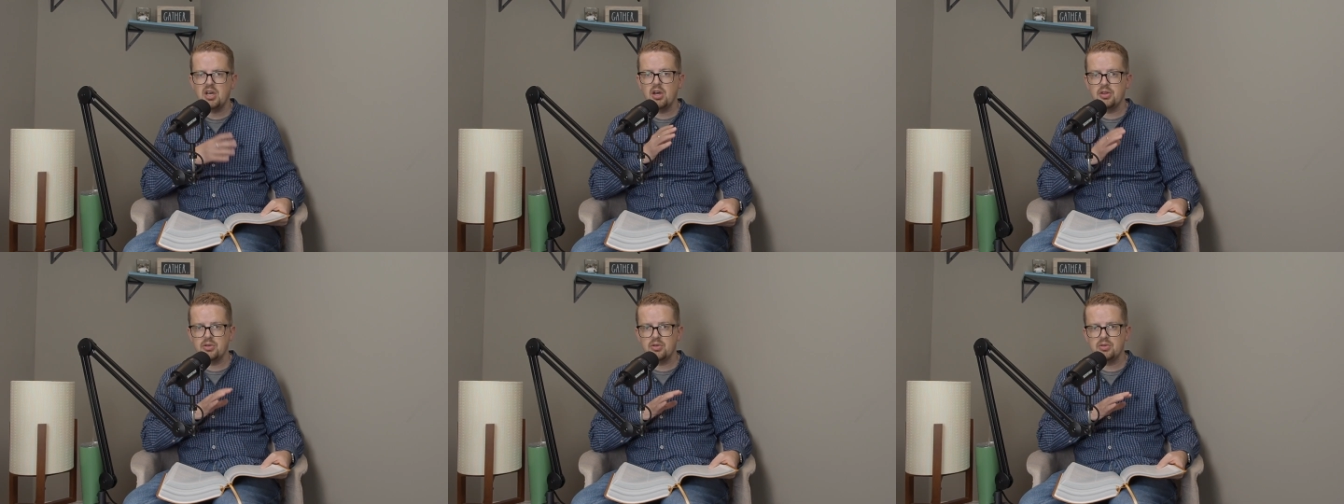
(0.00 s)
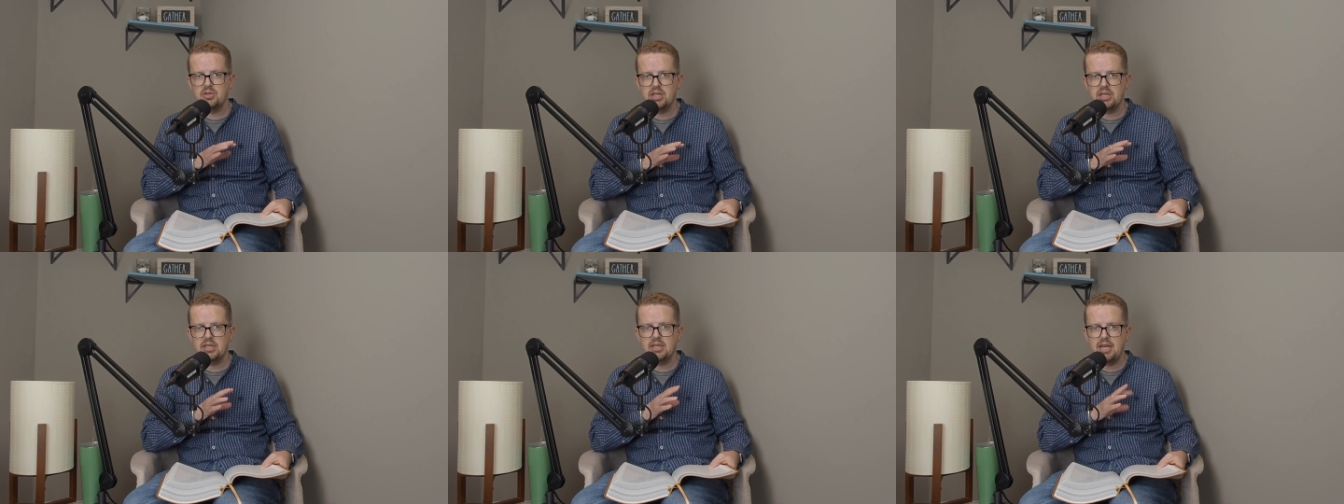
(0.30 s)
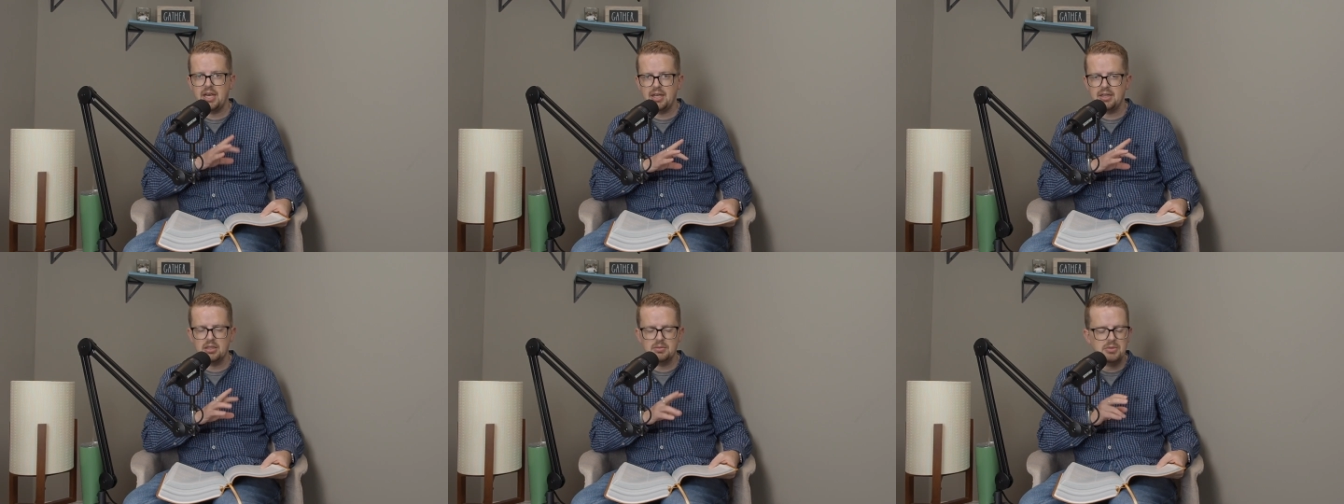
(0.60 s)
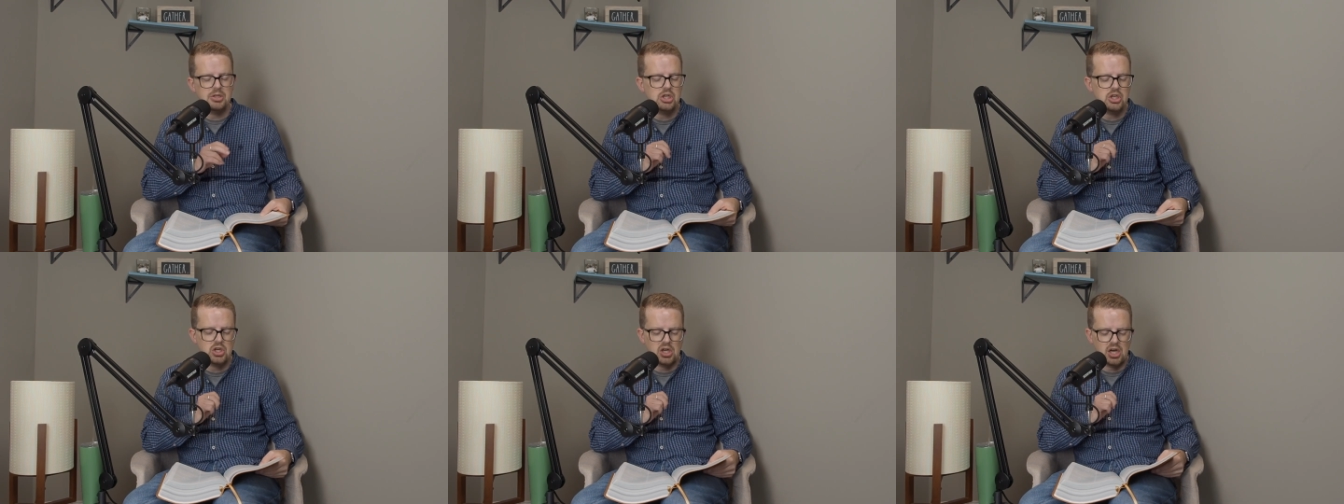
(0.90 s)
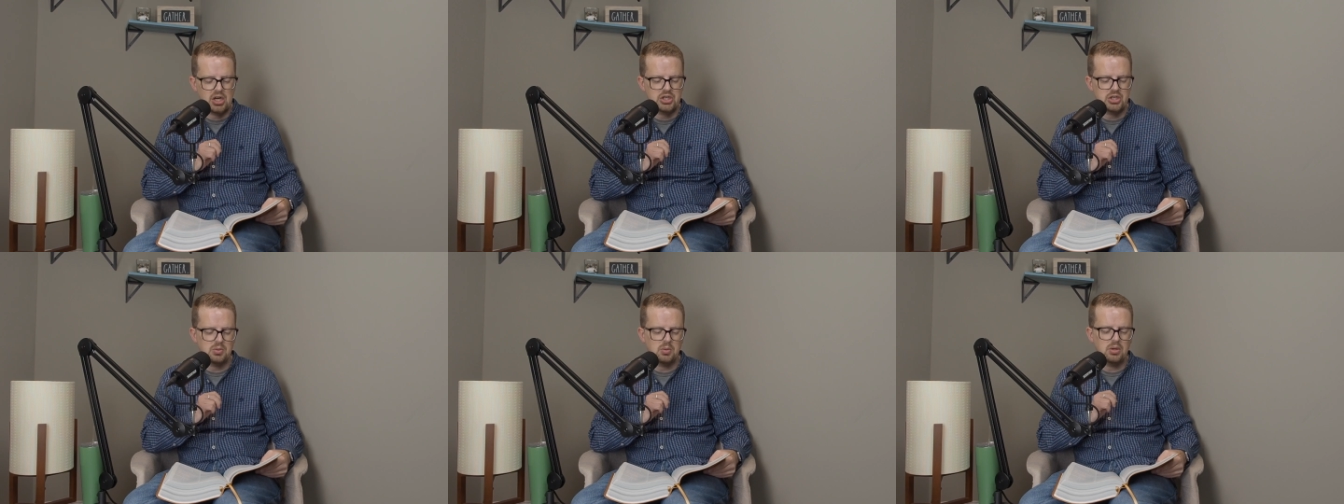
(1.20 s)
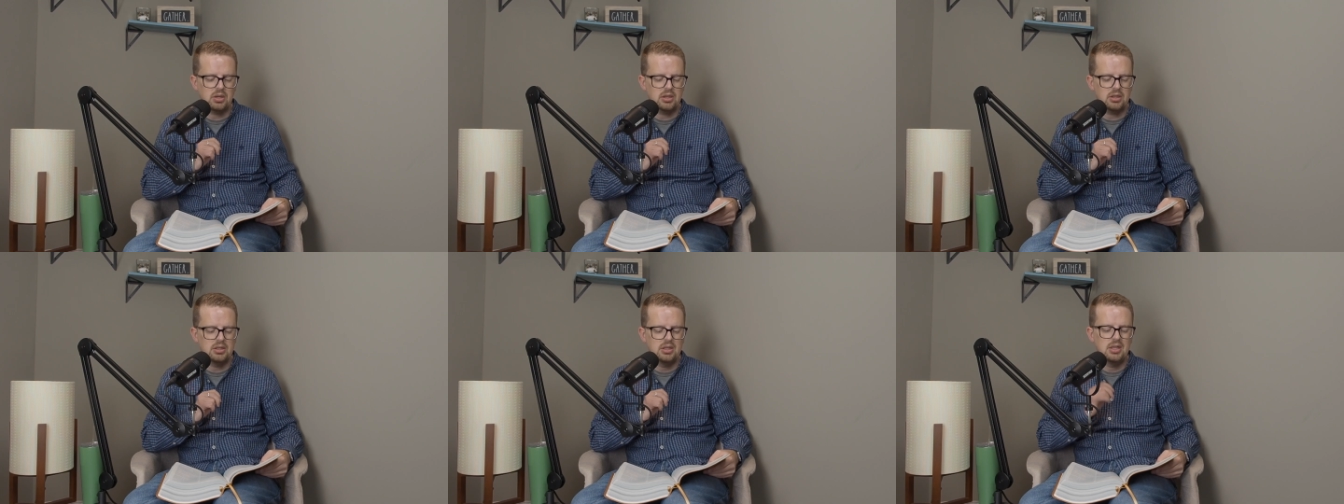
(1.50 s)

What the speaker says: other than Caleb and Joshua,